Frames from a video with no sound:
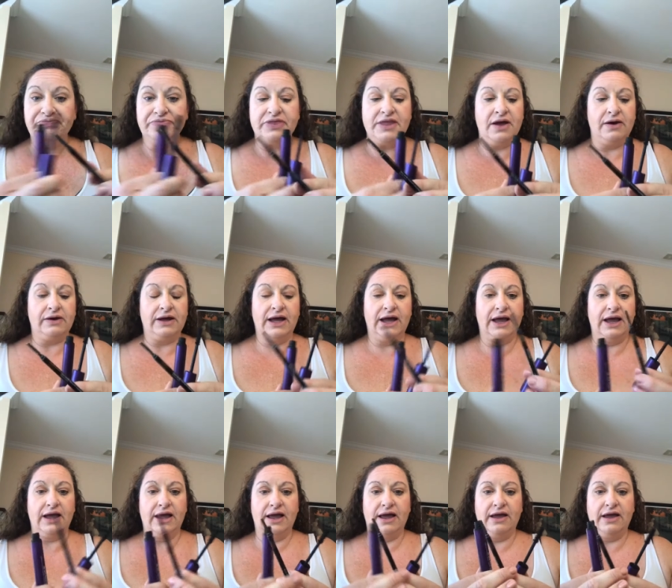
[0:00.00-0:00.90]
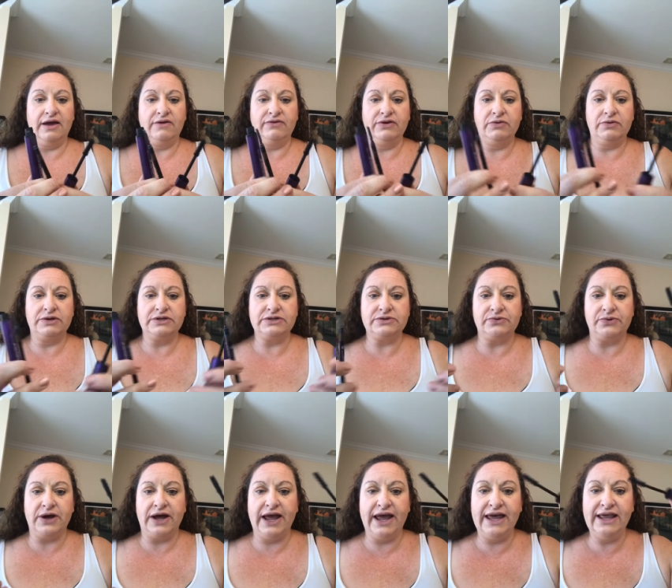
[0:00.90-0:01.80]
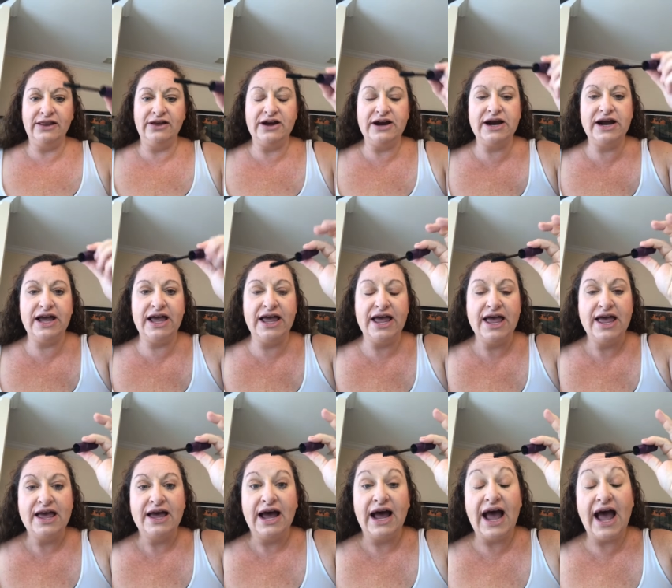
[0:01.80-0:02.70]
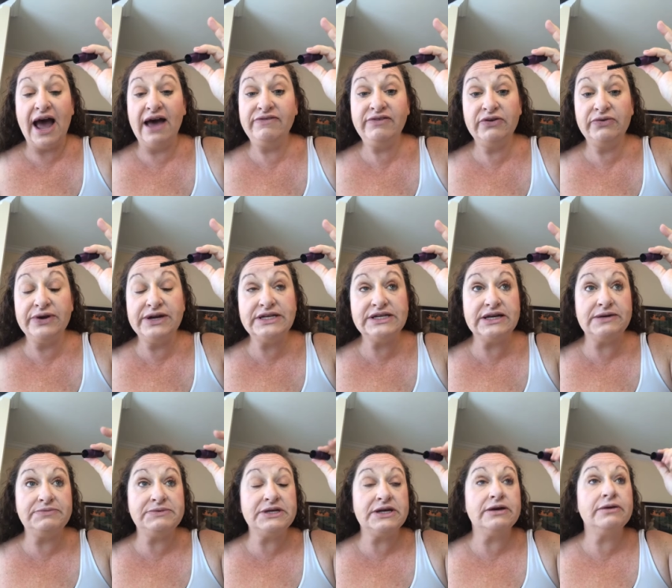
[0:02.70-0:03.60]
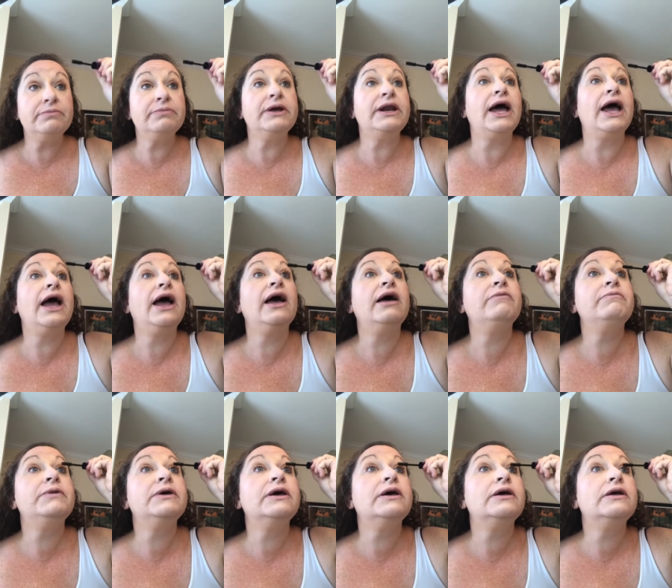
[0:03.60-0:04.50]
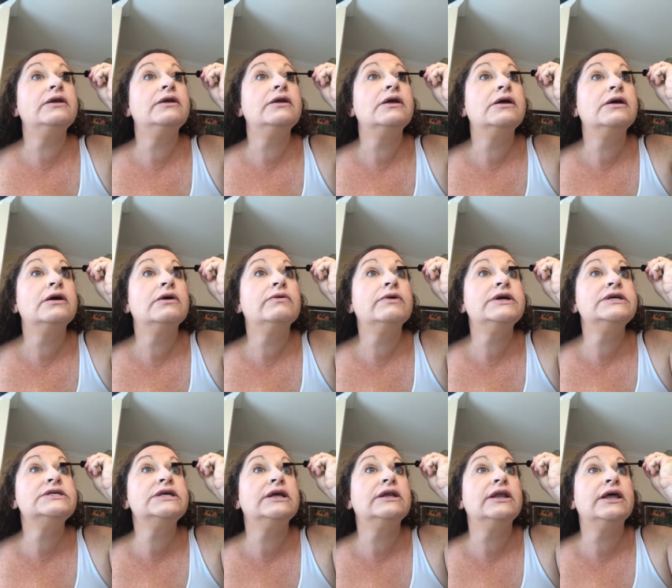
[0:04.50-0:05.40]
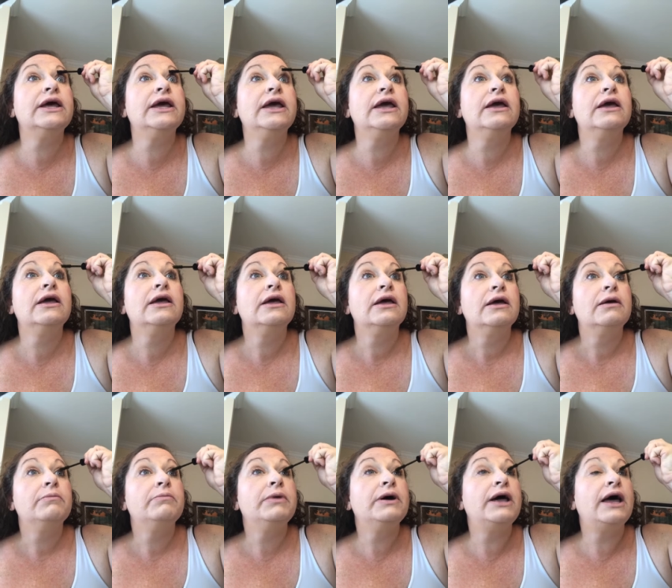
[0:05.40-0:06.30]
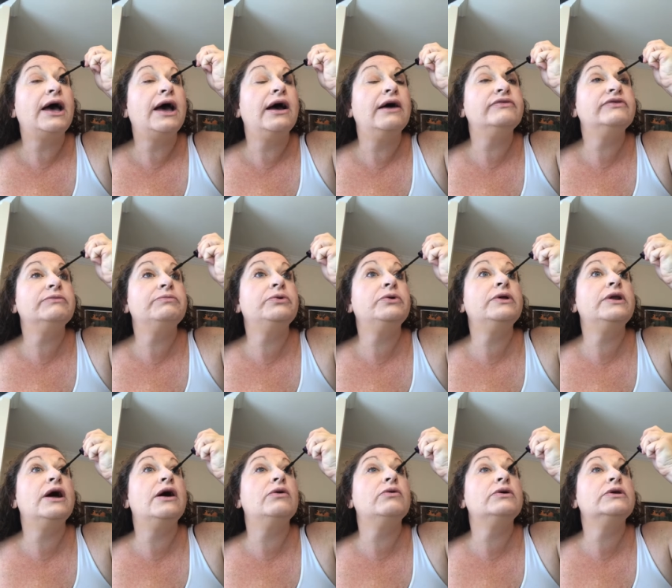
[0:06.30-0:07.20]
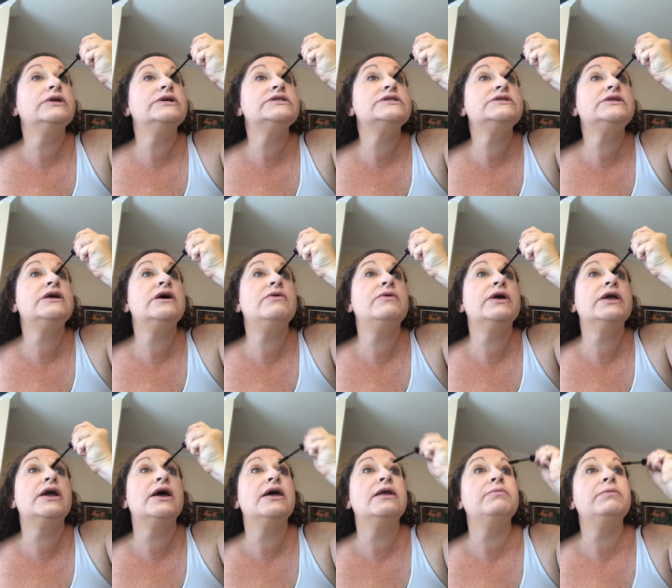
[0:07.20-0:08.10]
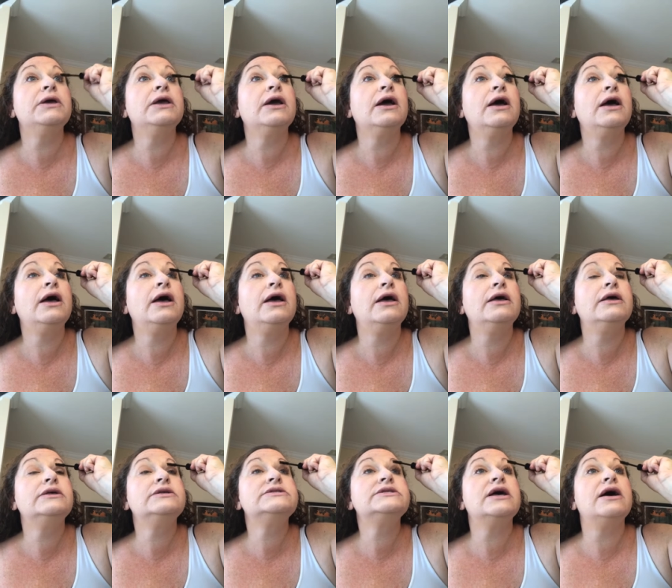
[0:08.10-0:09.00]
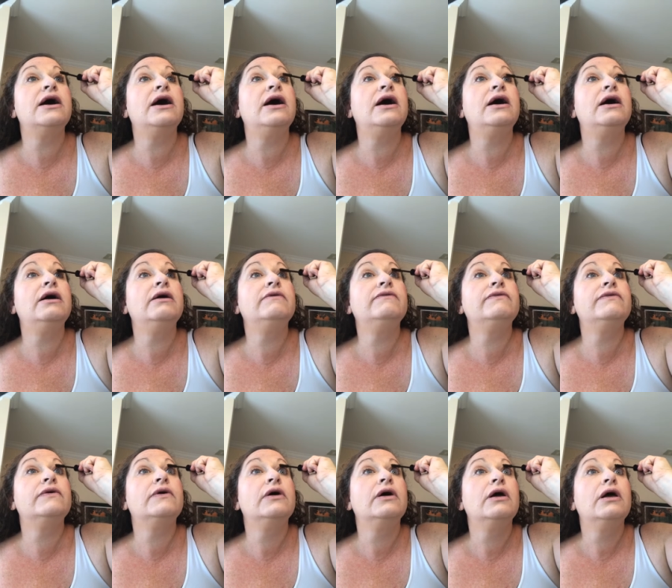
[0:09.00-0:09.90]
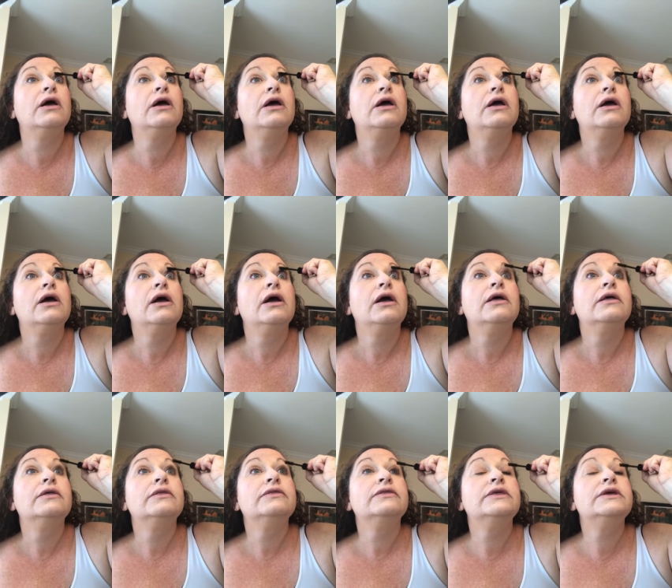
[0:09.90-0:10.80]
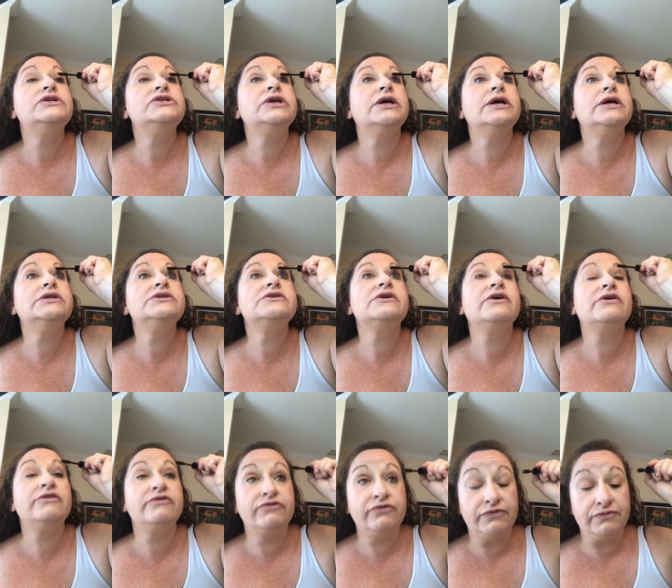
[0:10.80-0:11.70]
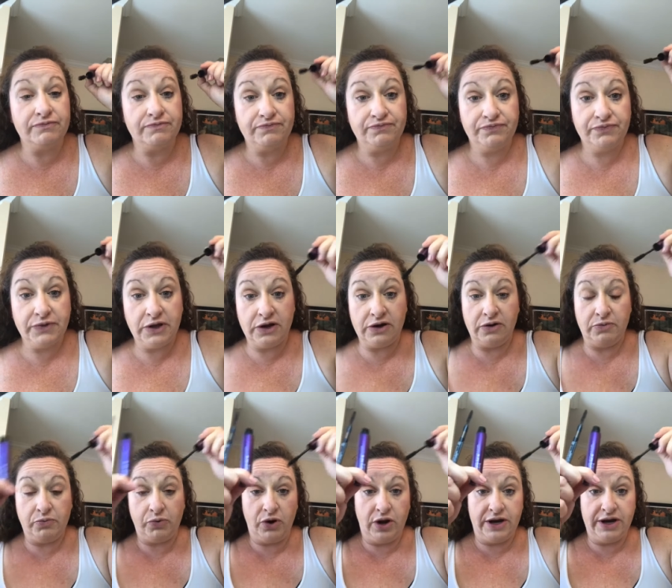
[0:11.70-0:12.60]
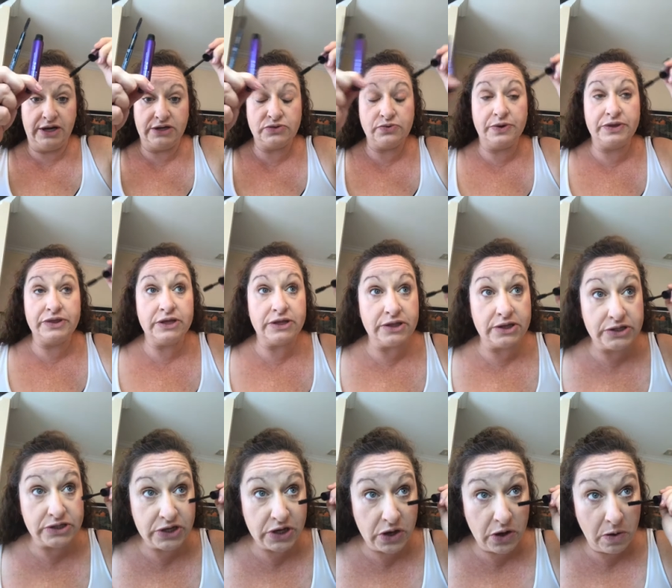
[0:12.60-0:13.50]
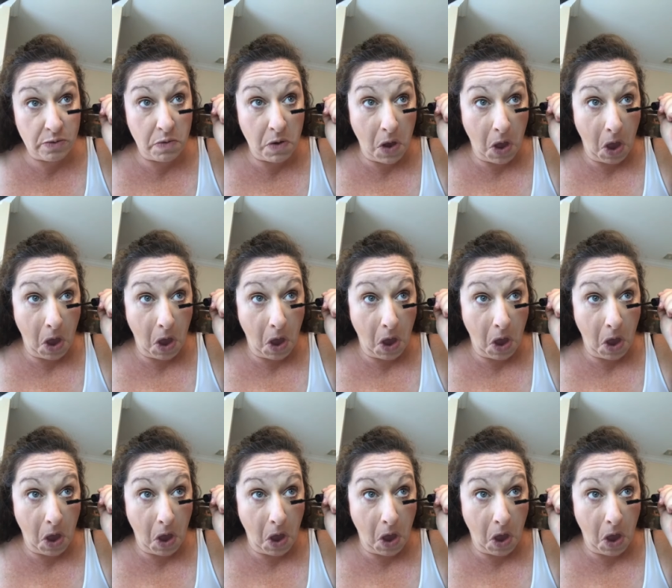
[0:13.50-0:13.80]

Now, every once in a while, hey Laura, I haven't redipped it, but I have been recently, but I have to pull it out really slow again because of the change of, you know, product within the tube.